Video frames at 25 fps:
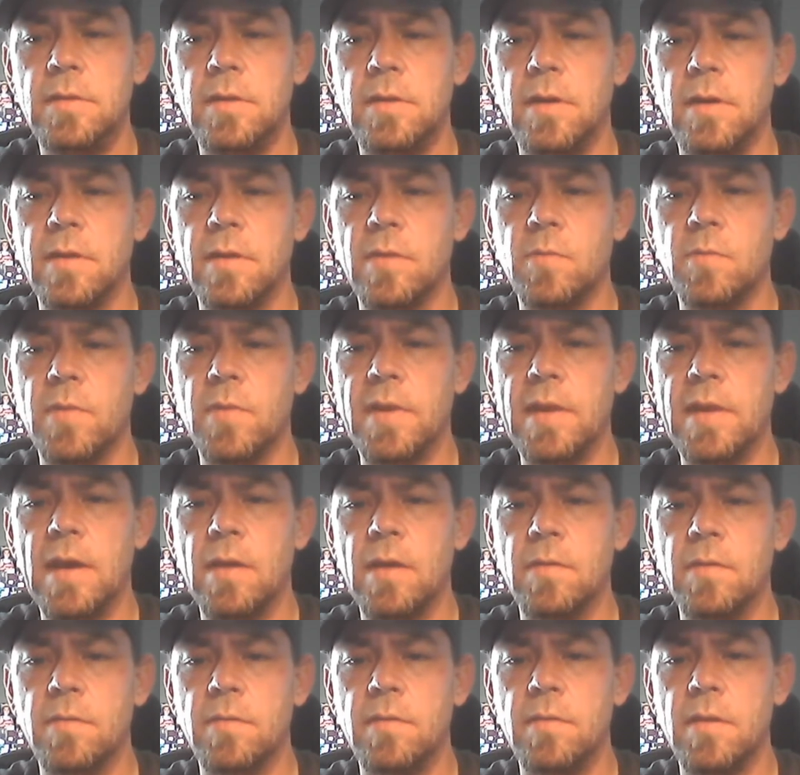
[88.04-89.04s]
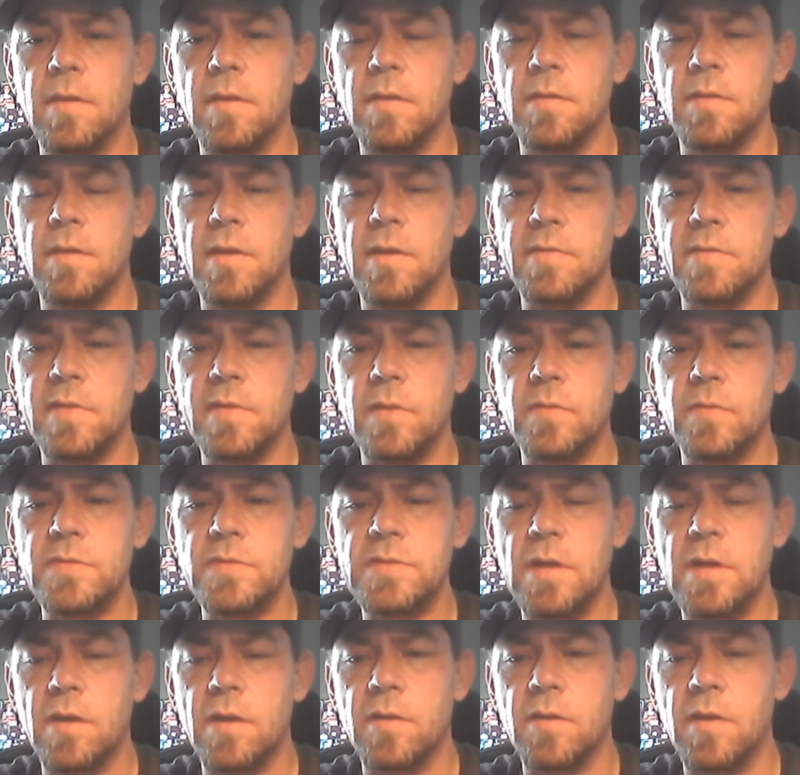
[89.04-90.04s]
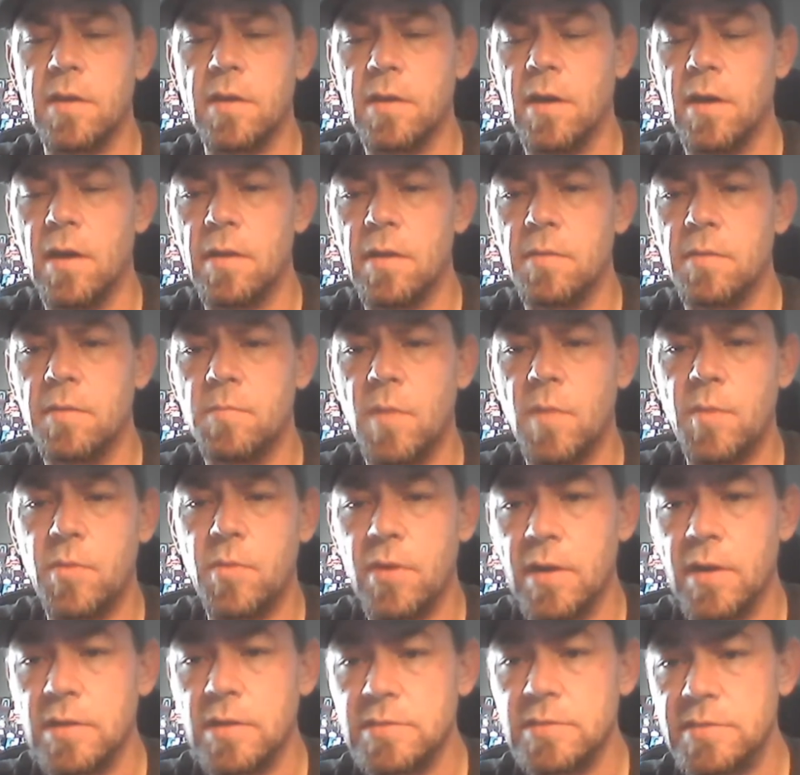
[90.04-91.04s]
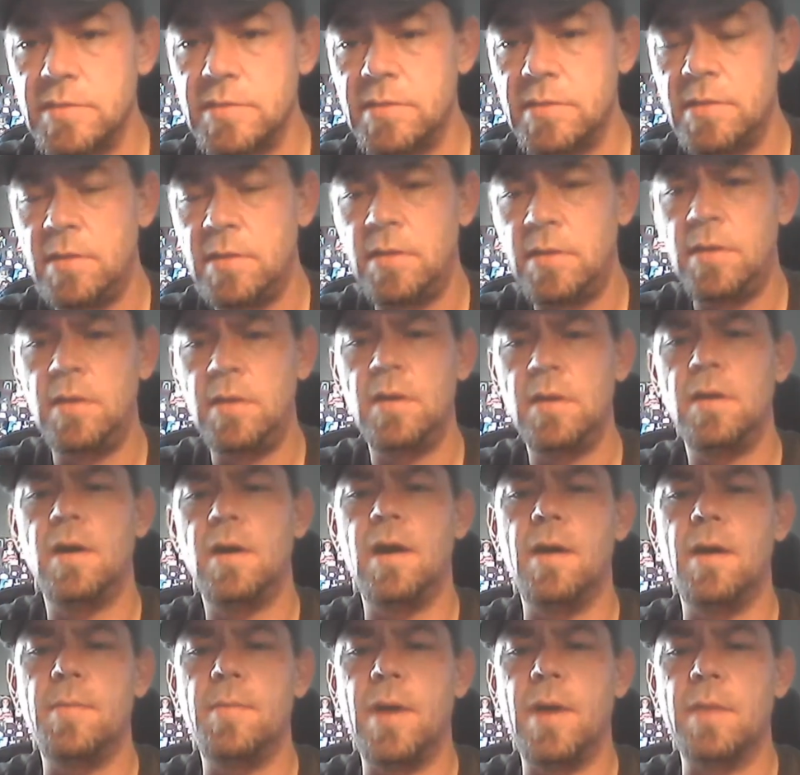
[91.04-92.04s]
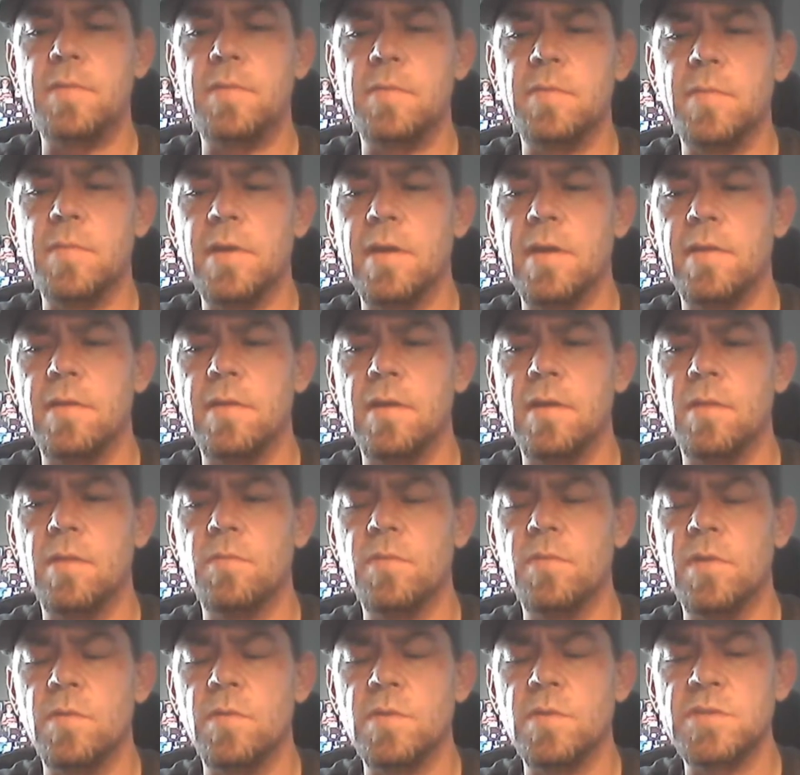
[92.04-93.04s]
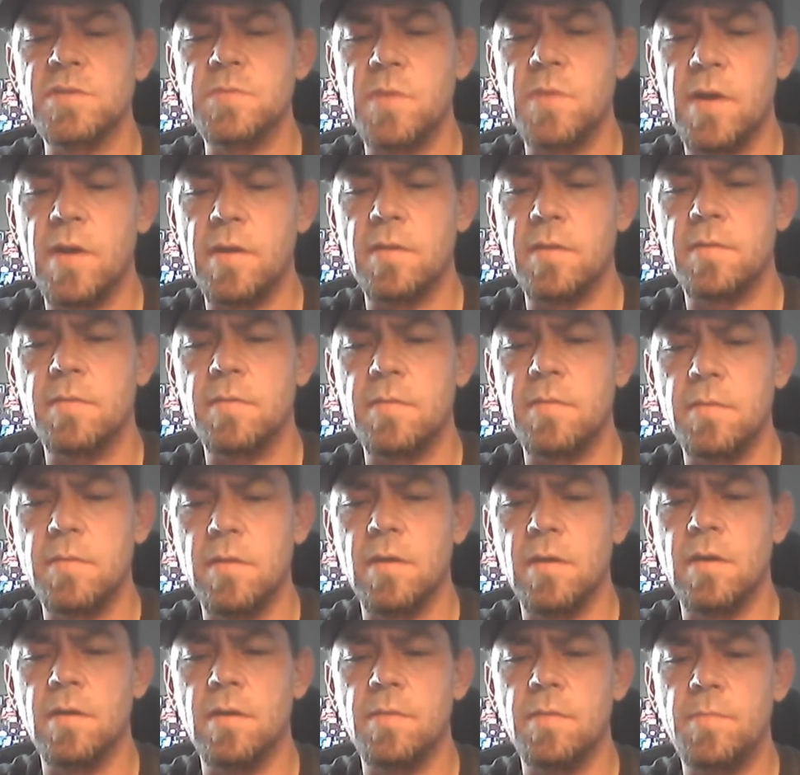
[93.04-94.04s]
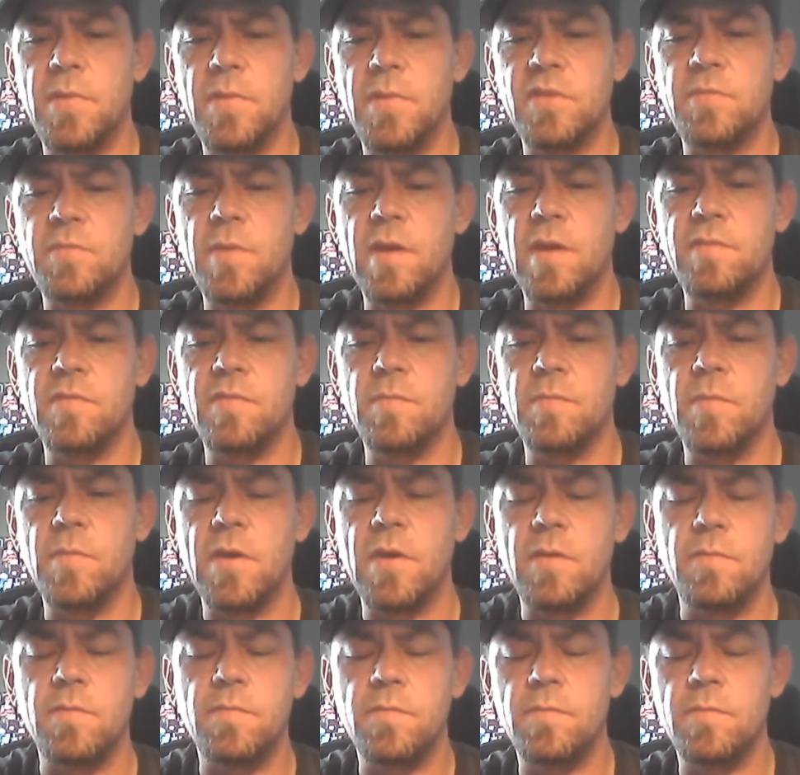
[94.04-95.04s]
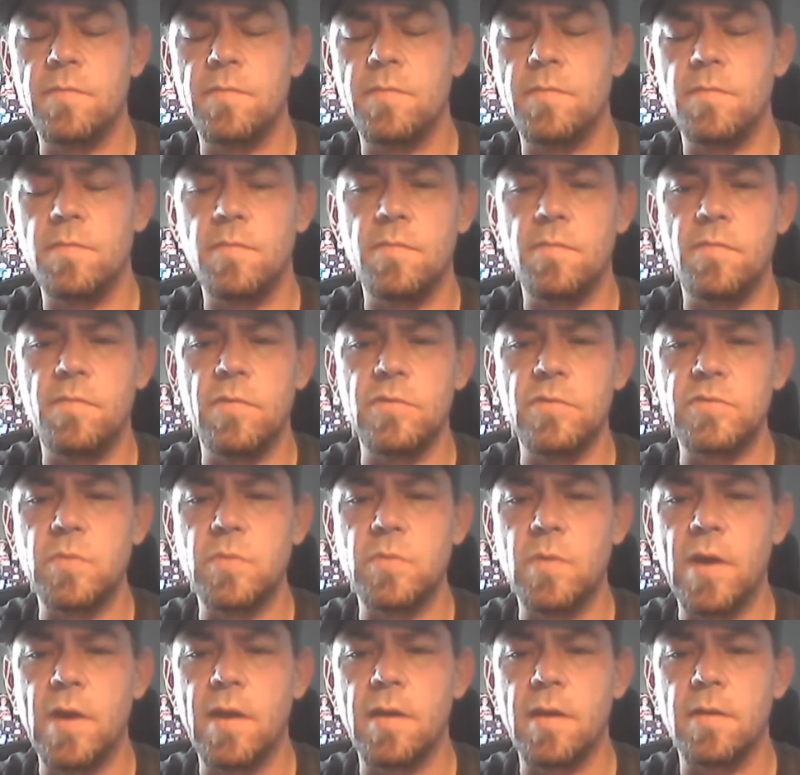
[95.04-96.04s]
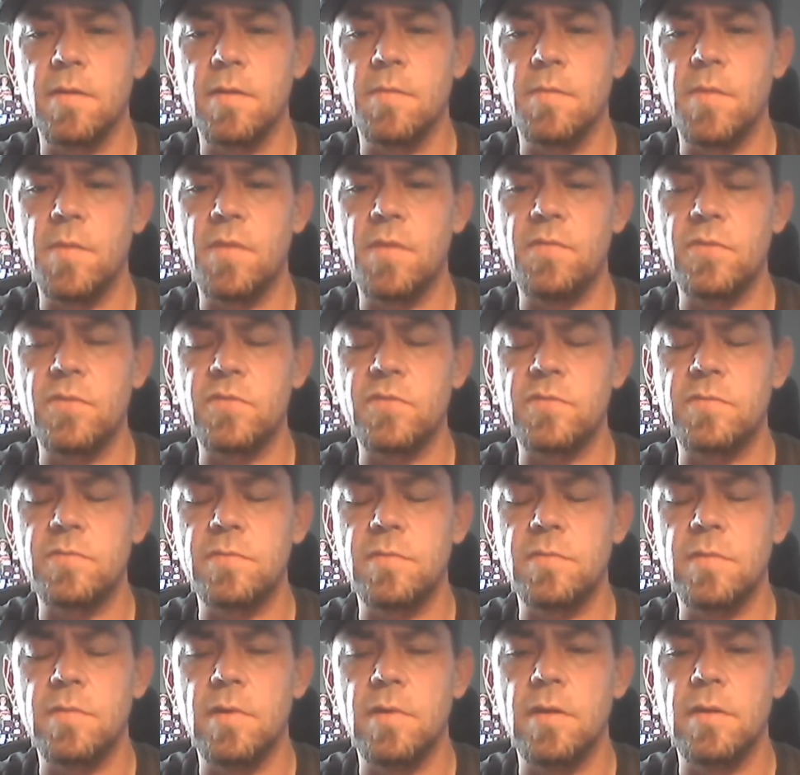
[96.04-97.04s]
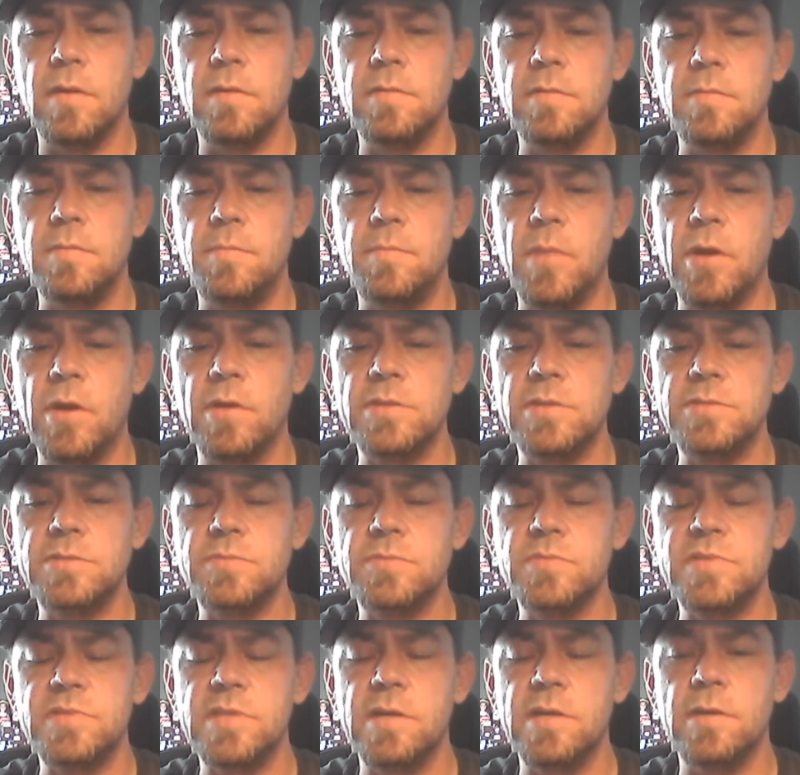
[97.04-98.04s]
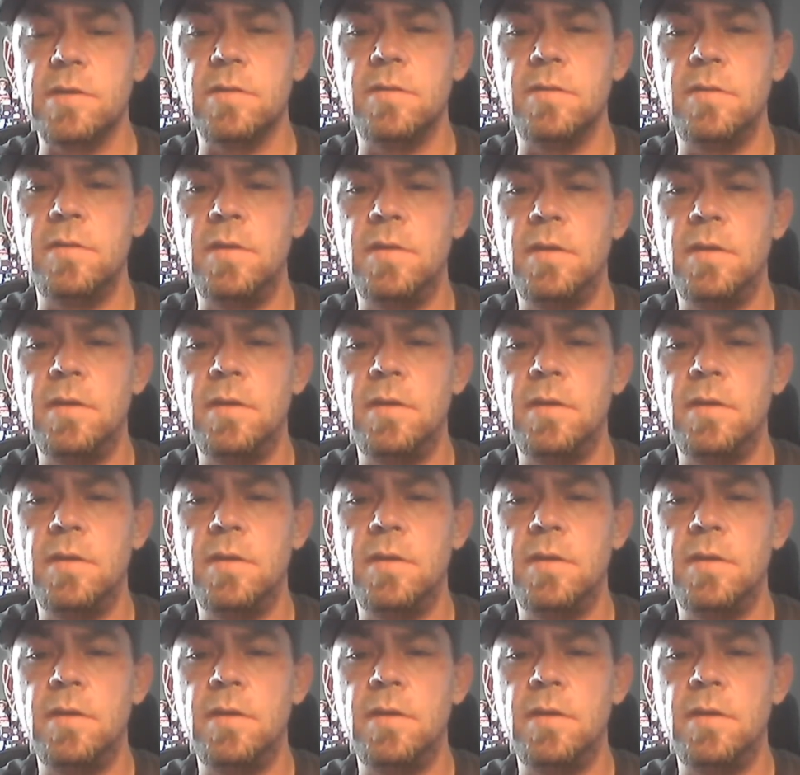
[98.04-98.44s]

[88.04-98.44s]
on the way down, as I was talking to God in my prayers, popped in my head that I really wish my best man from my first wedding, my first marriage was there.